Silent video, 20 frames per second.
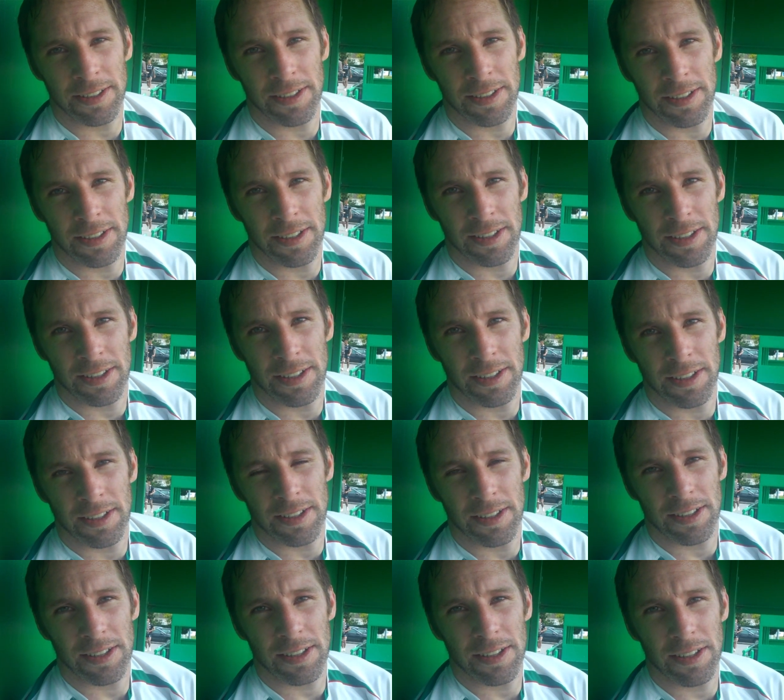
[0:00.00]
And what was the
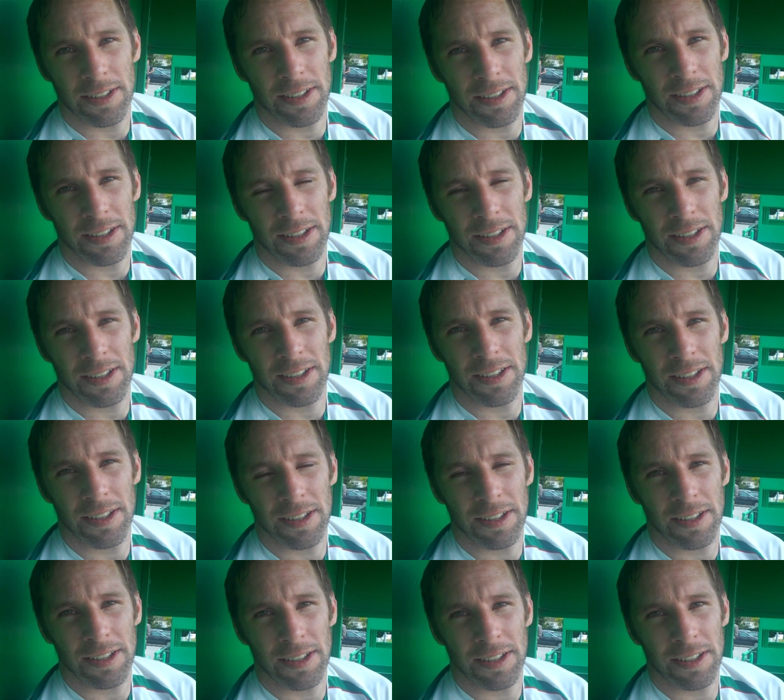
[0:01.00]
first game of rugby
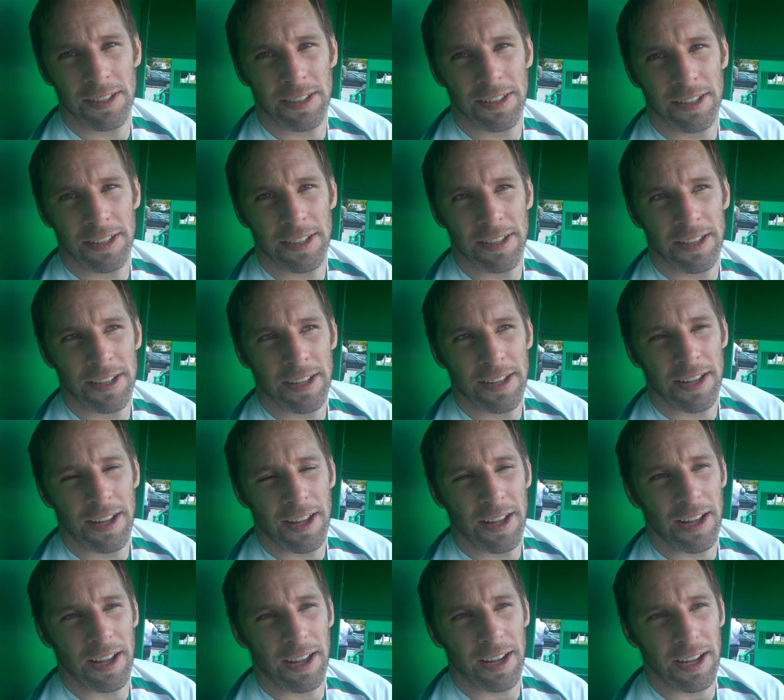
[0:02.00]
you watched live?
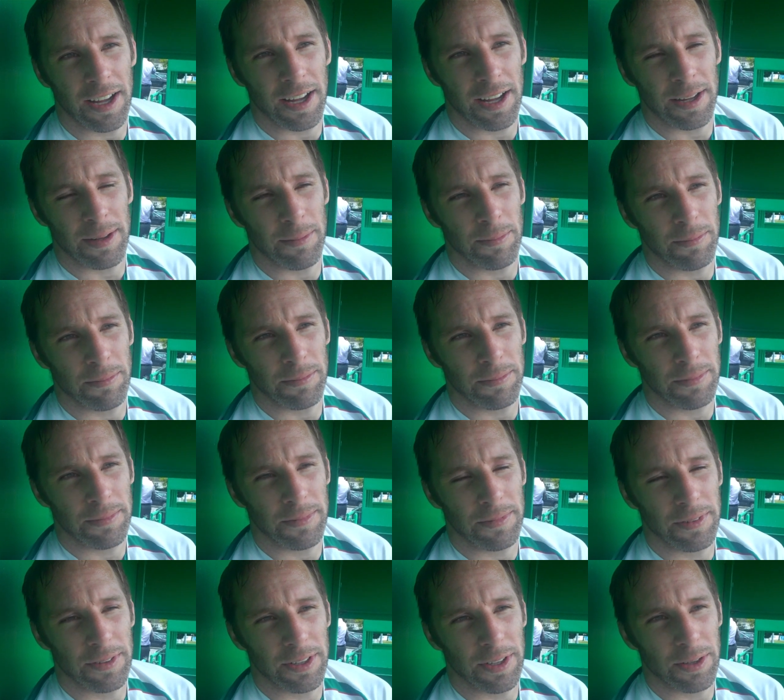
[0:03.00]
Um,
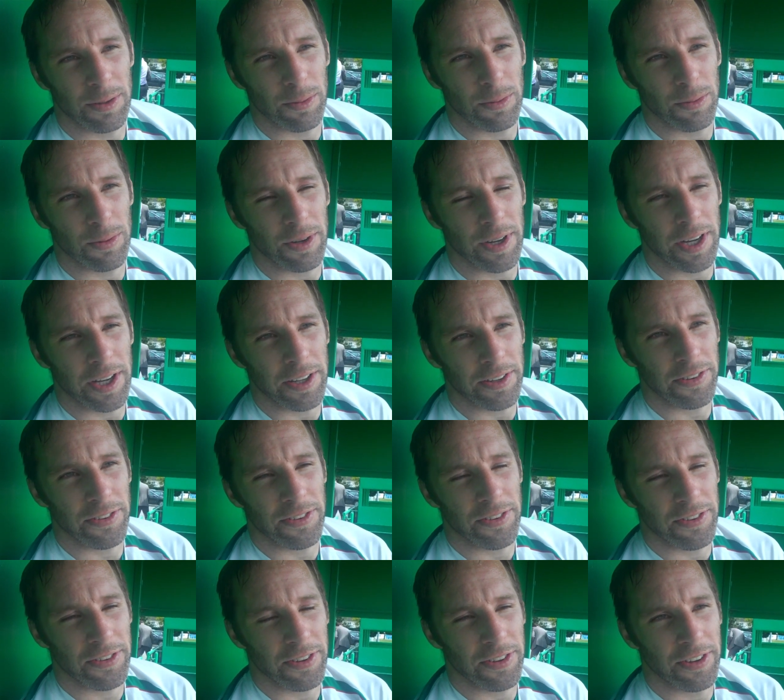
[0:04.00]
it
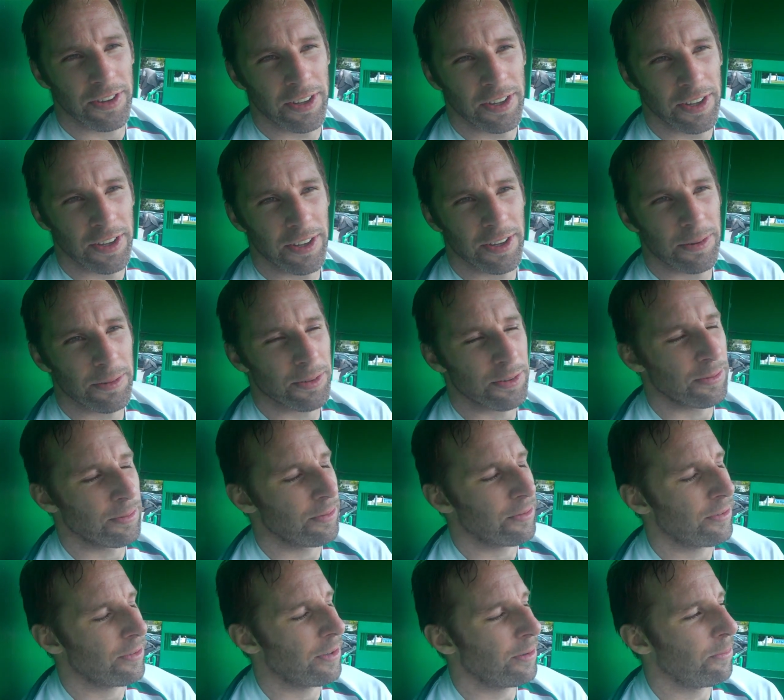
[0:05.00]
was I think it was
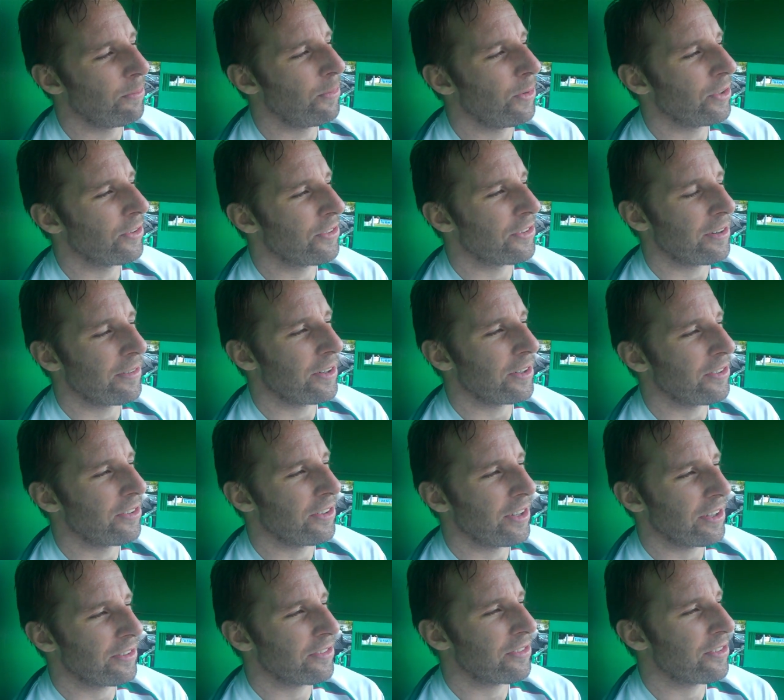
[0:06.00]
Munster
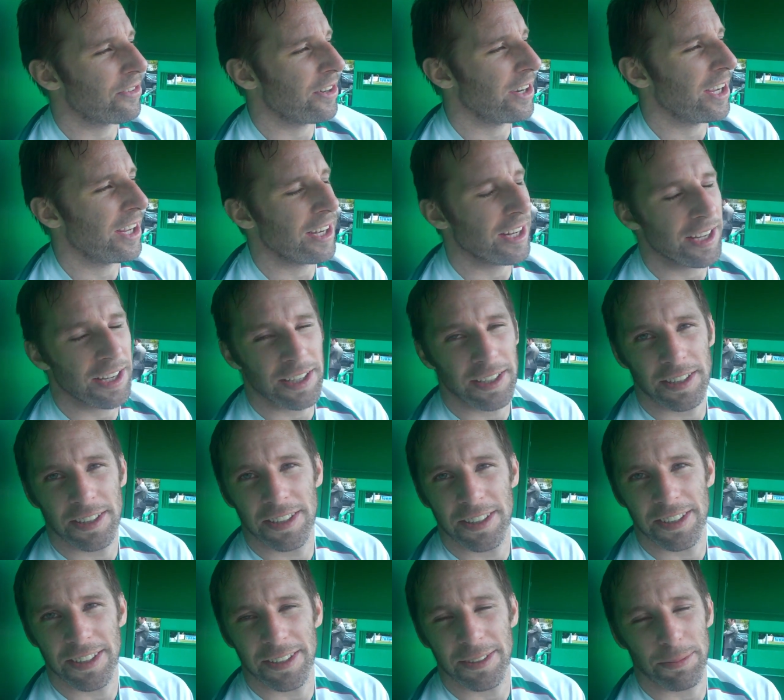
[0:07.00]
versus Australia
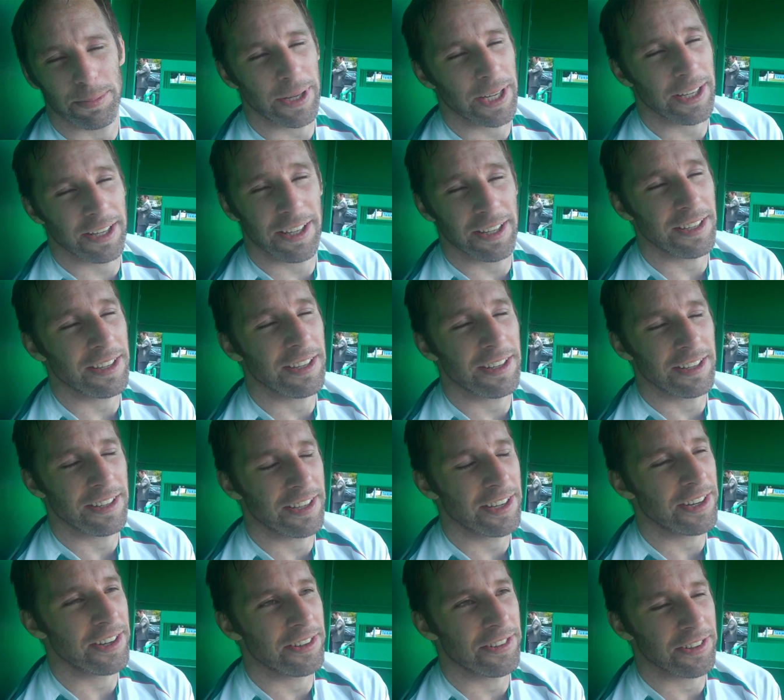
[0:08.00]
back
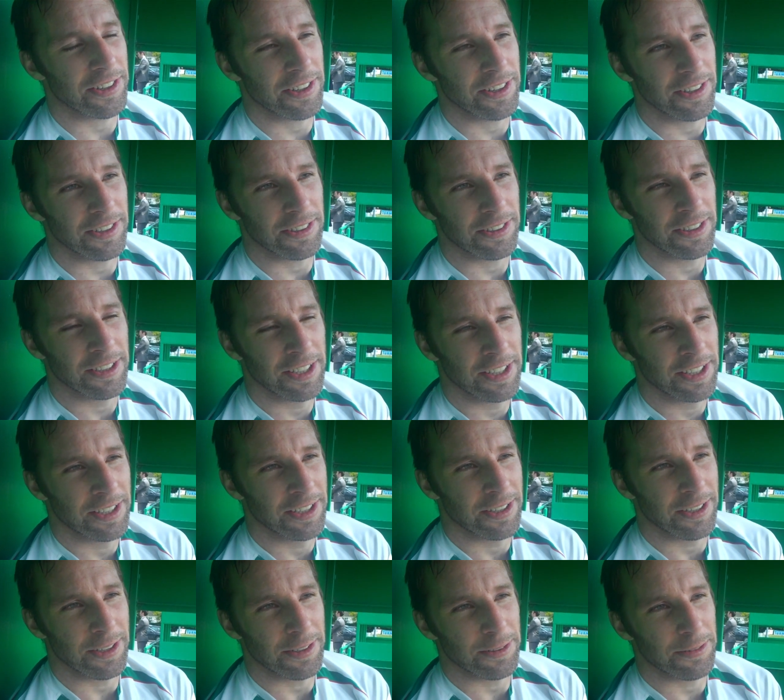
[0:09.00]
years ago.
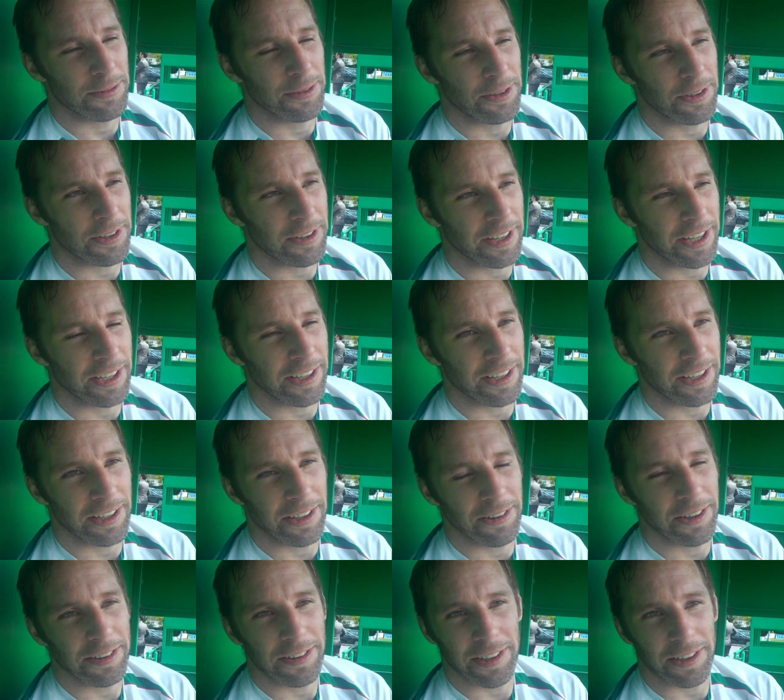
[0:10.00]
When I was 14, I didn't
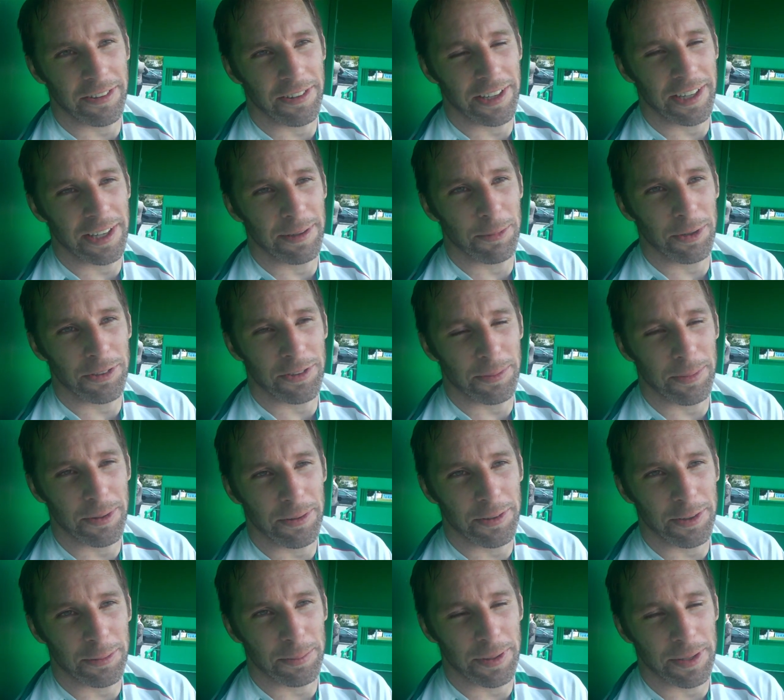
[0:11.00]
know anything really much
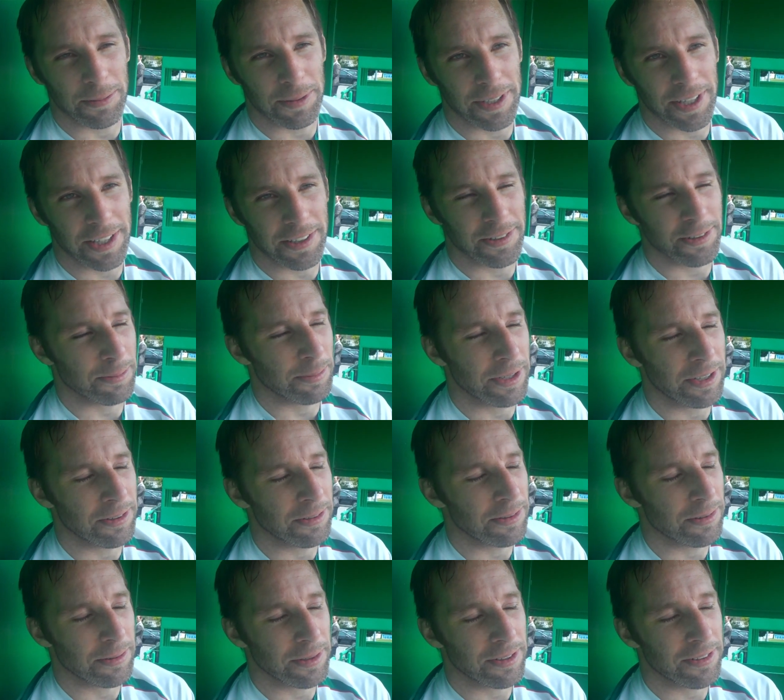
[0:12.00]
about rugby, and my dad took me
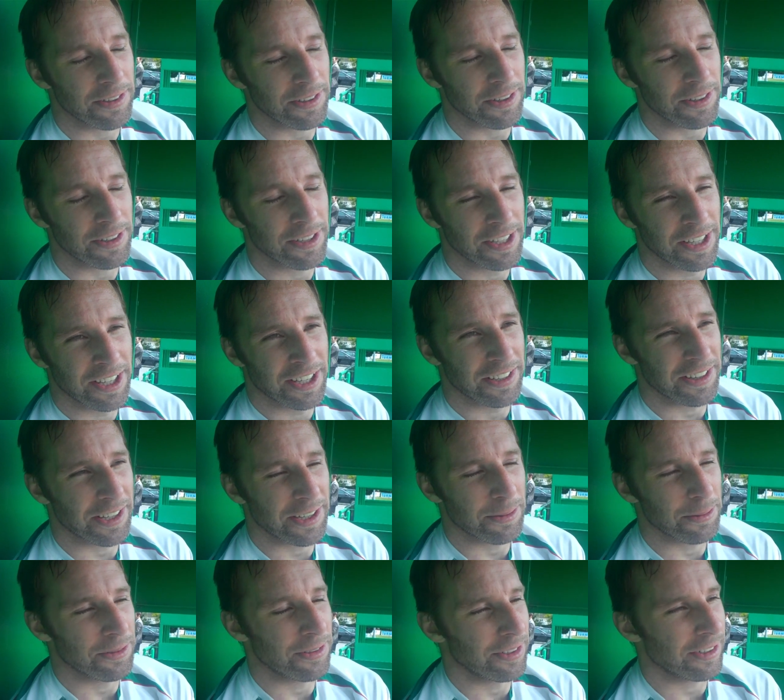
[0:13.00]
down to it. So I
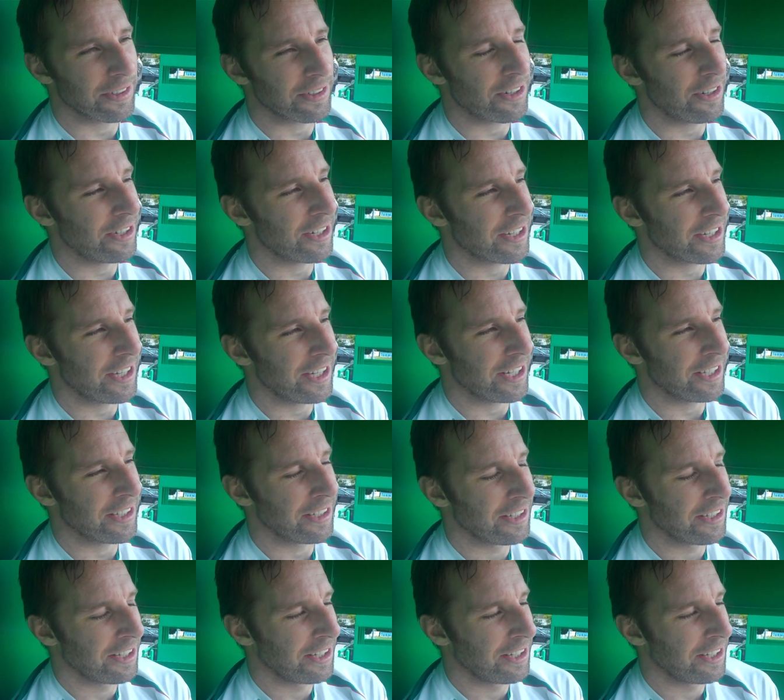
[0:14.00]
think it was in Corcon.